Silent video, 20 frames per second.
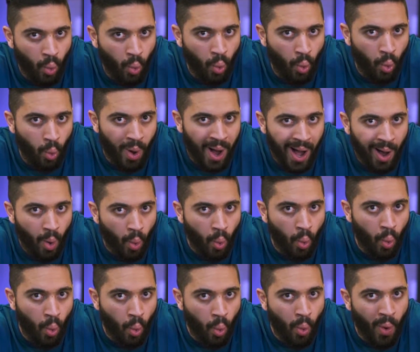wow,
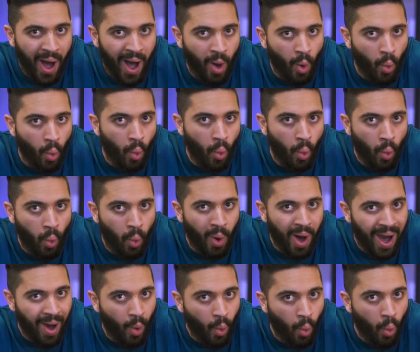wow,
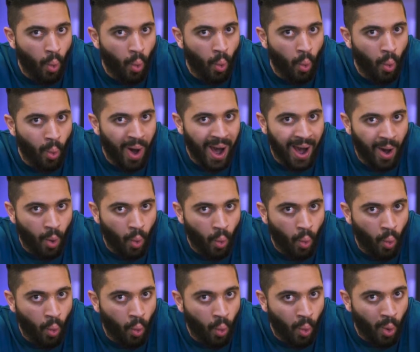wow, wow,
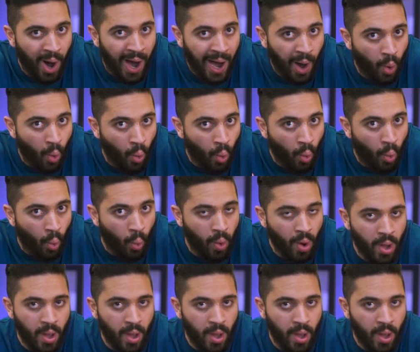wow.